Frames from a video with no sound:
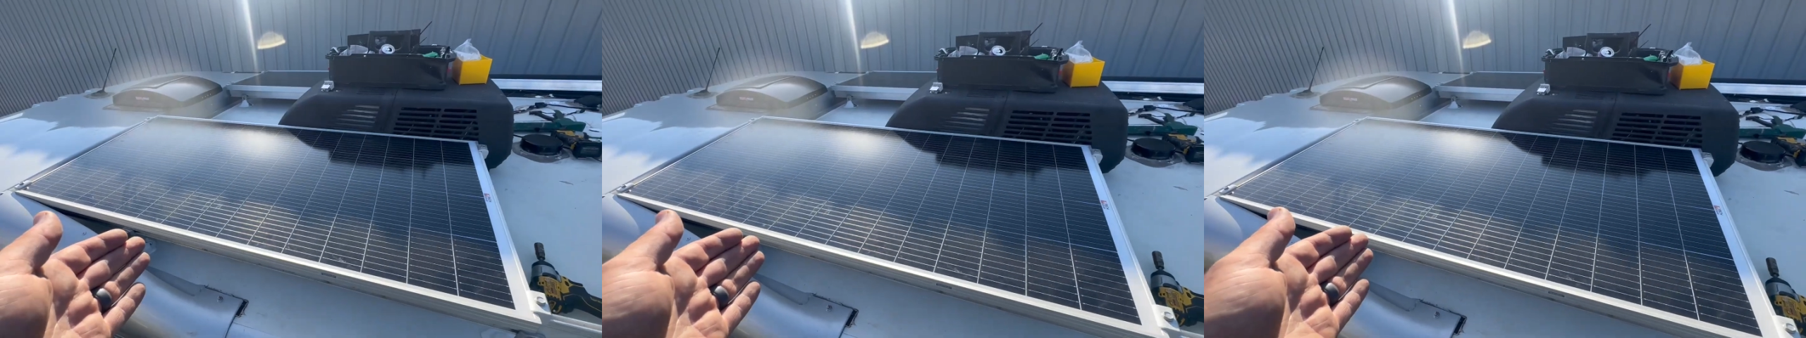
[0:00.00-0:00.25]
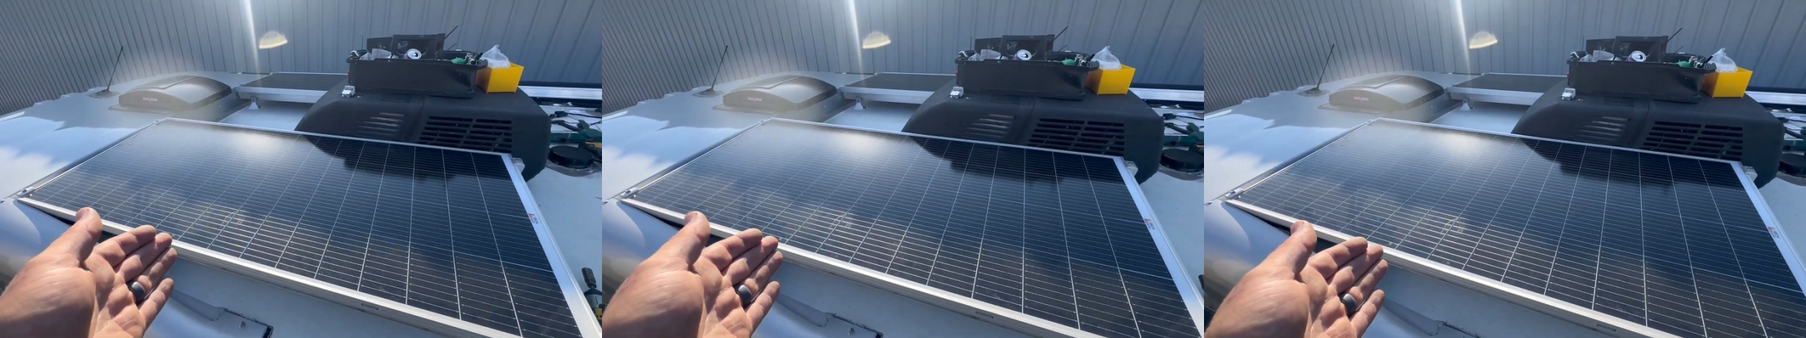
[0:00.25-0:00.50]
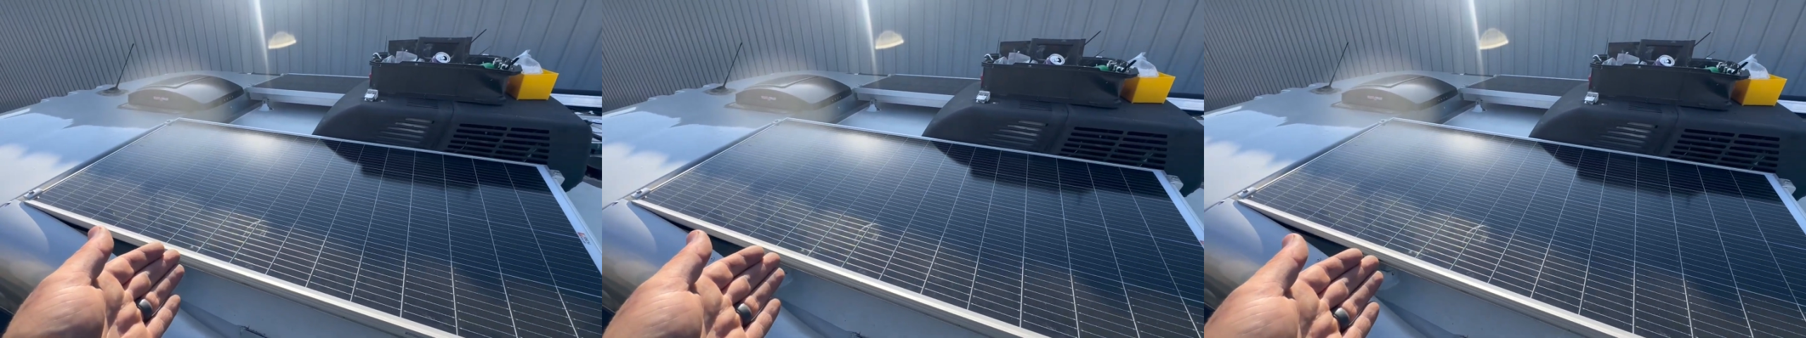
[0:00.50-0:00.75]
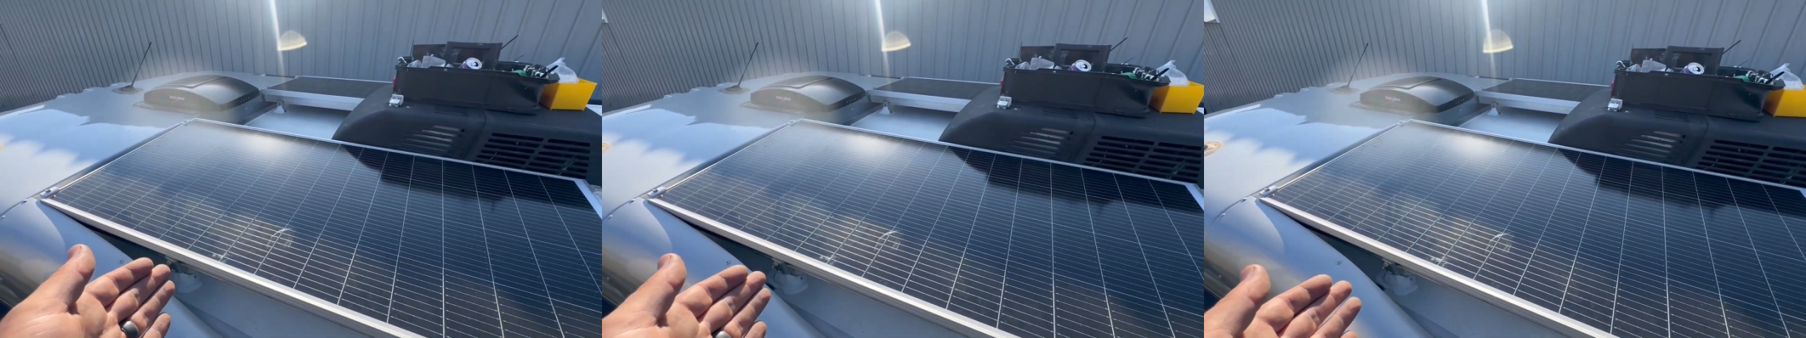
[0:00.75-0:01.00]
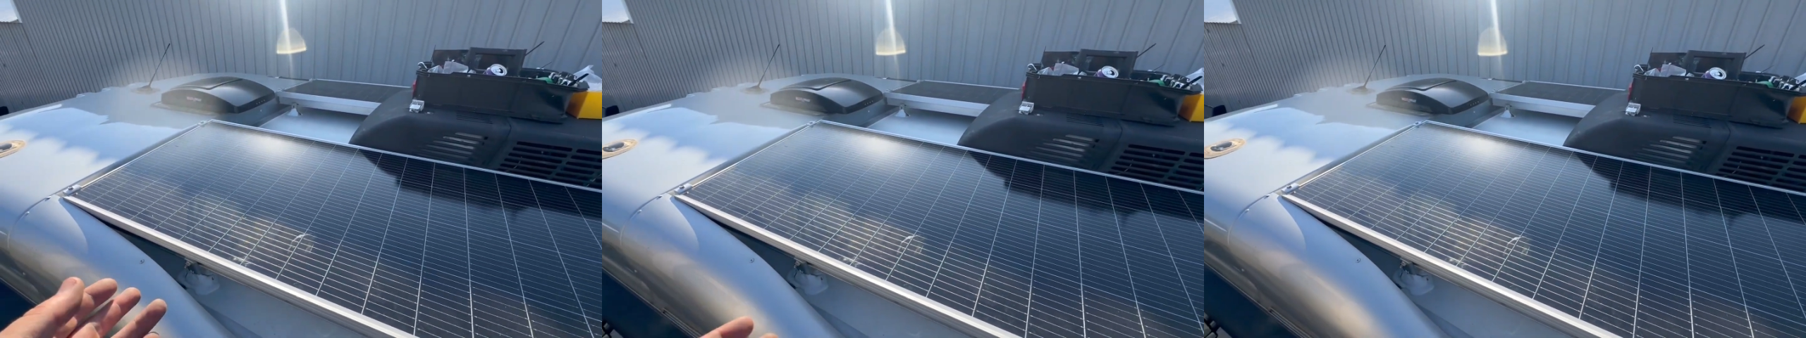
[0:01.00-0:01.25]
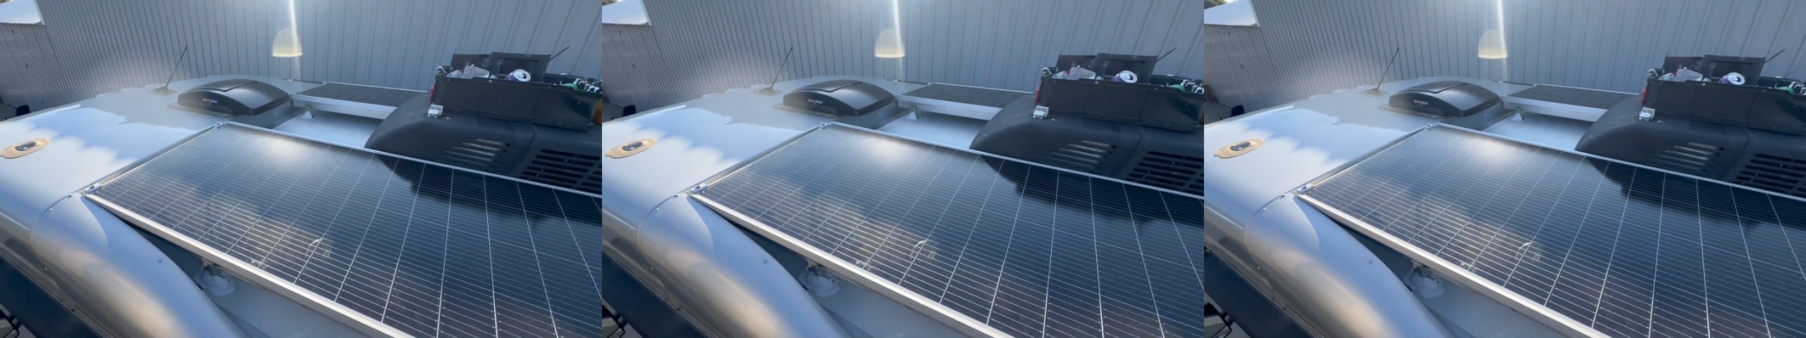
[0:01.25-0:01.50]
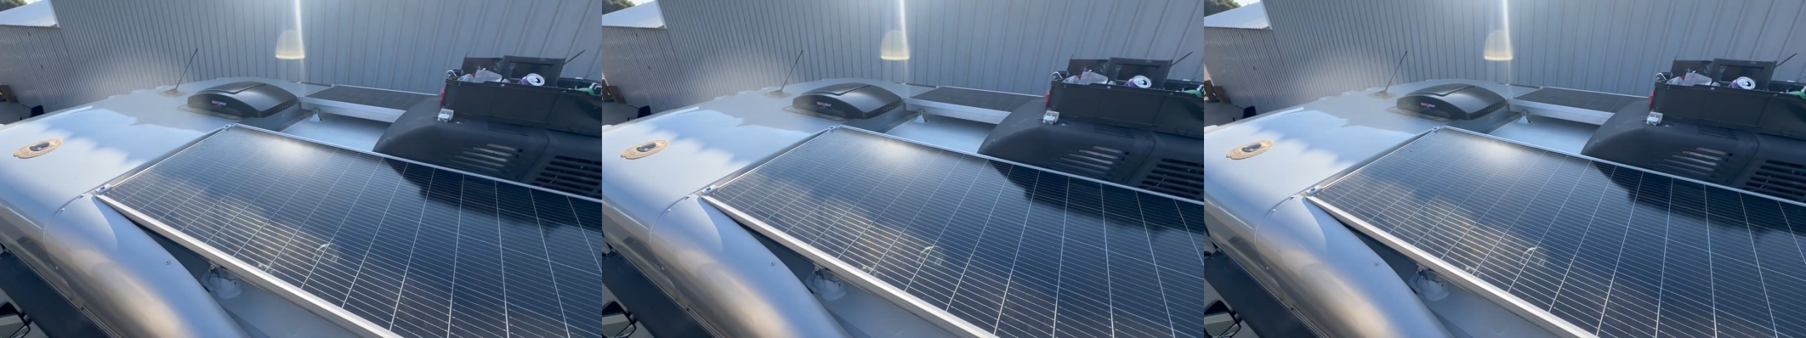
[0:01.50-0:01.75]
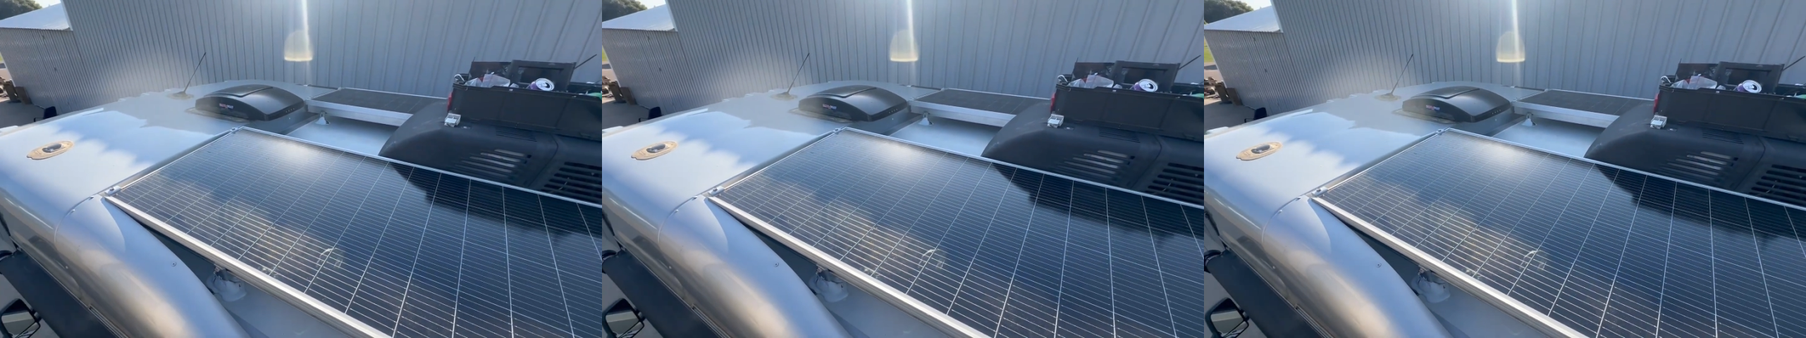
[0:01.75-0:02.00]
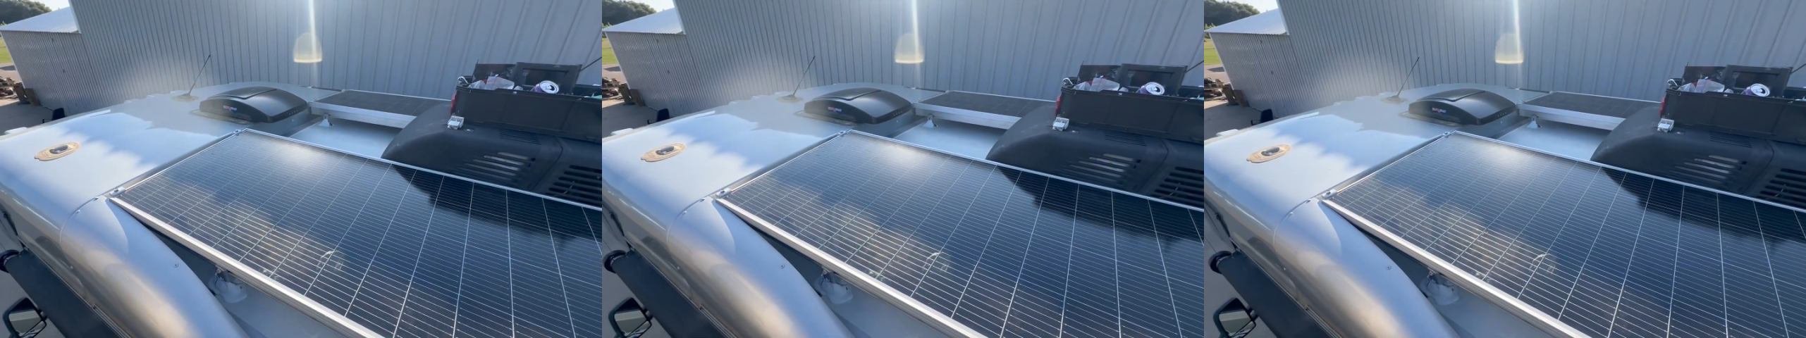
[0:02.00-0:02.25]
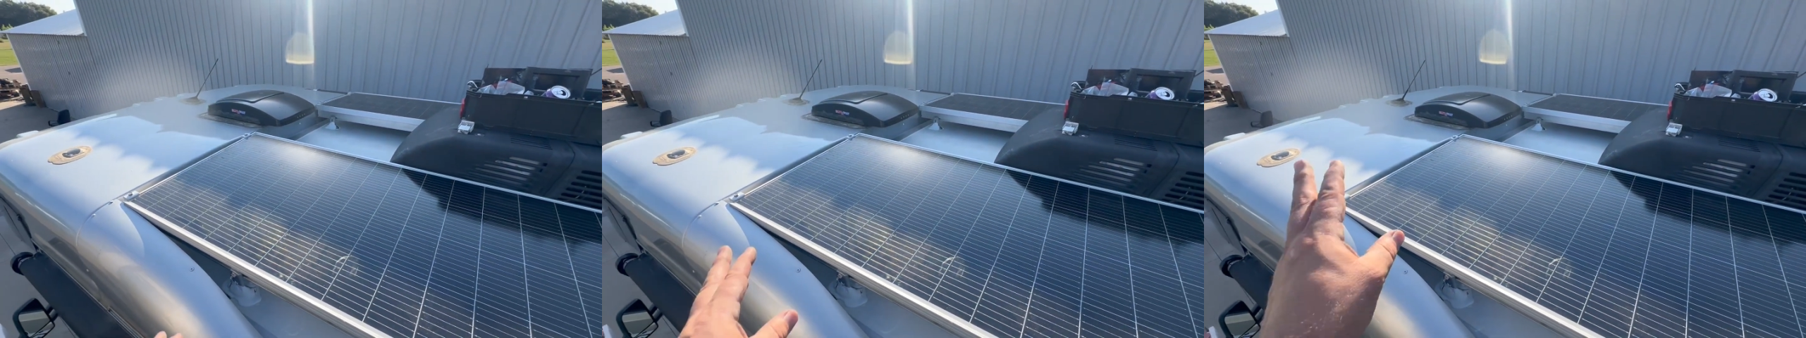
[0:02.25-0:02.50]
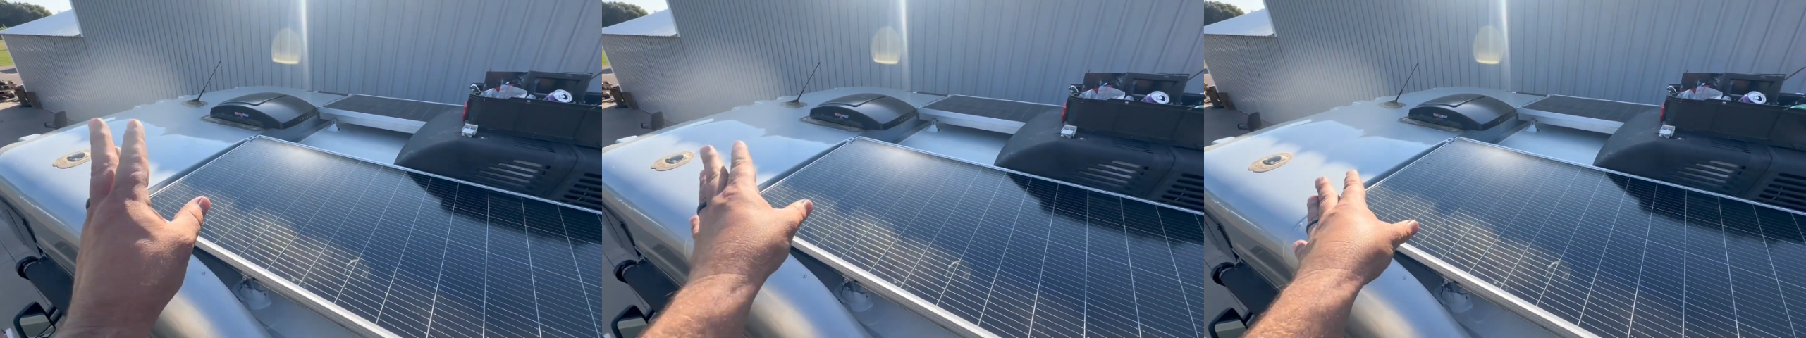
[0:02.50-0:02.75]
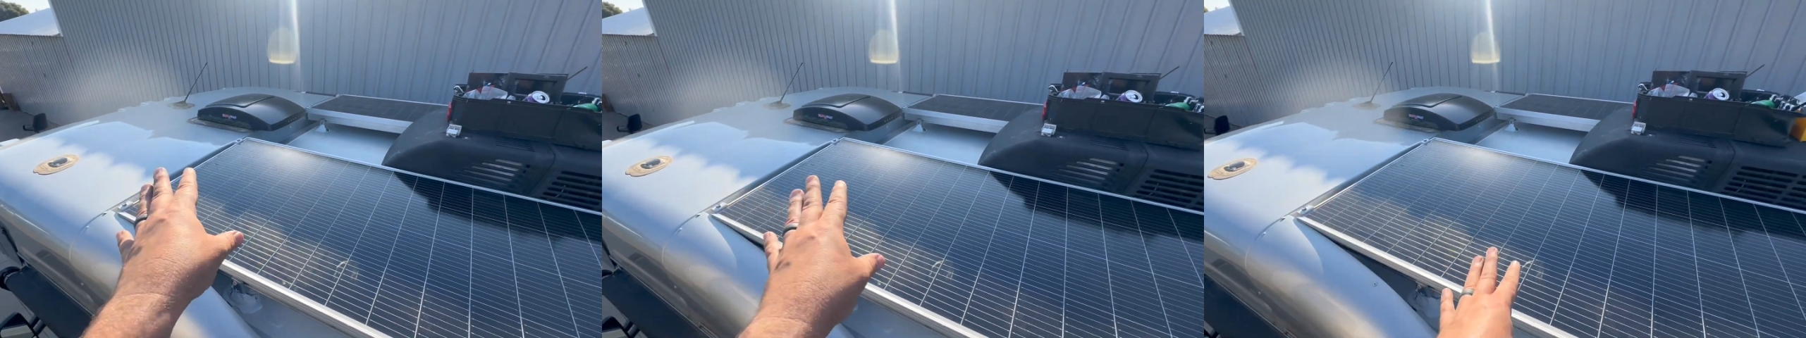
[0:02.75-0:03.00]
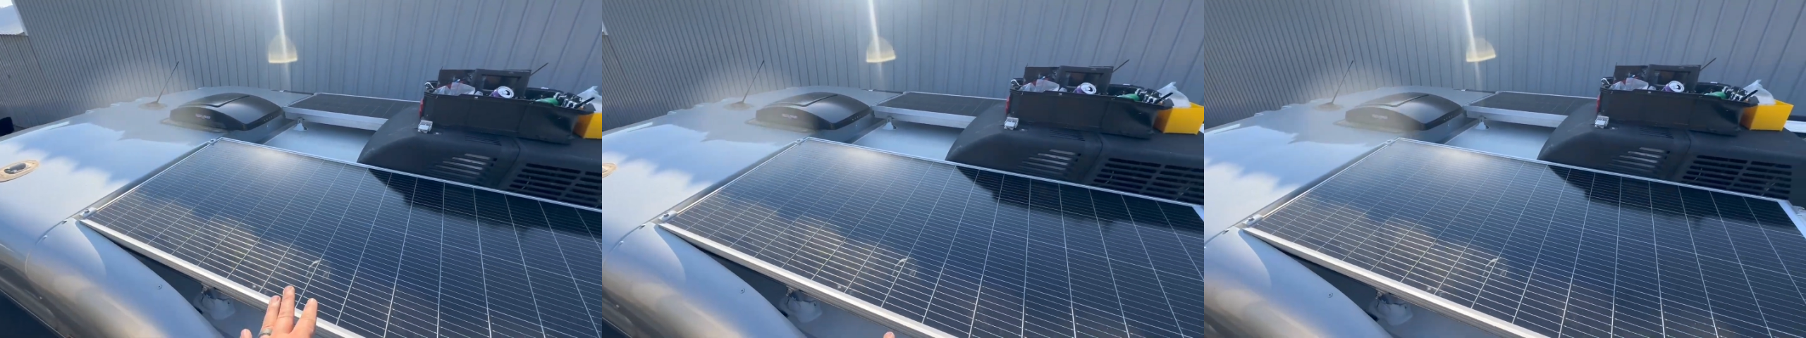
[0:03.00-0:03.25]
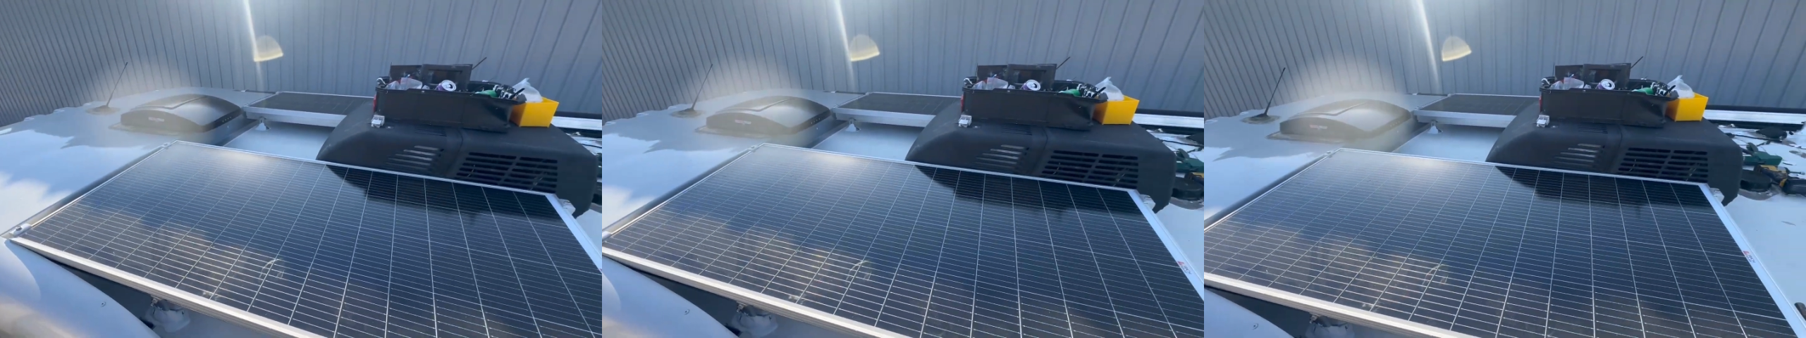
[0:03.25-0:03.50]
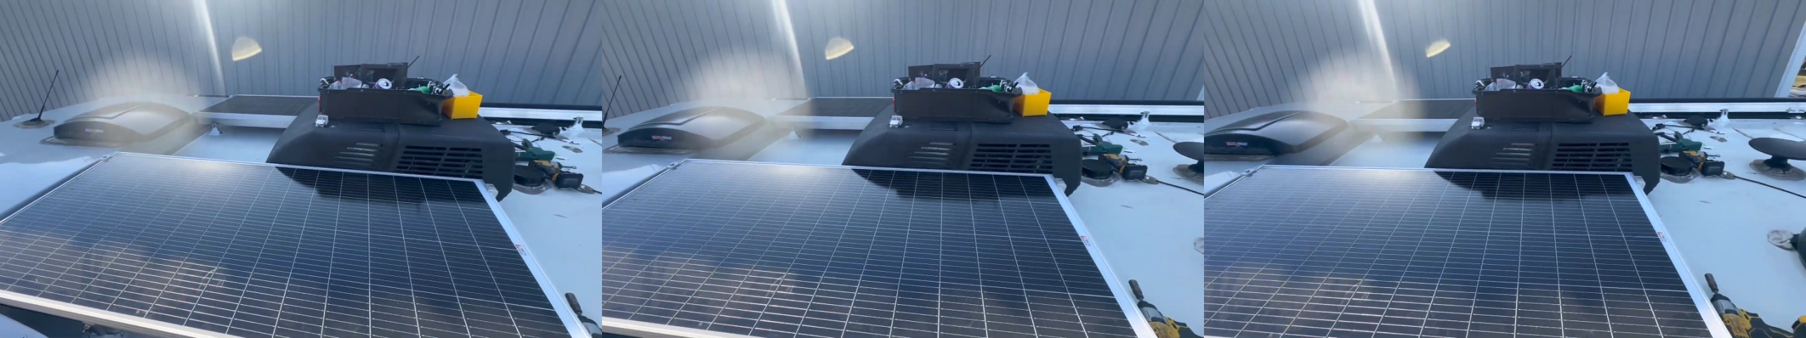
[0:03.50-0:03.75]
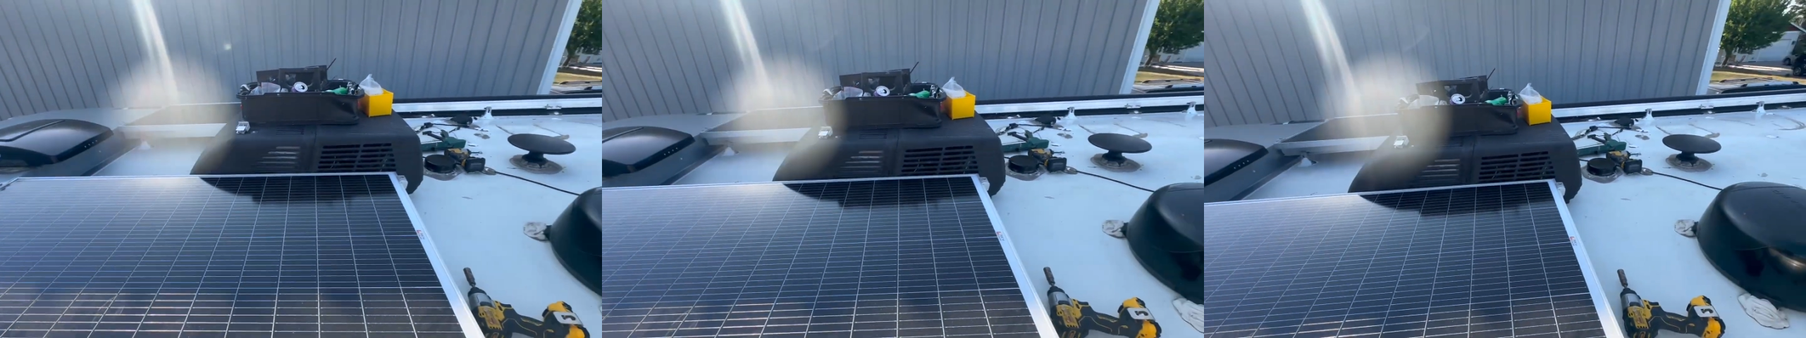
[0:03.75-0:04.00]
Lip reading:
Nobody's mouth can be seen.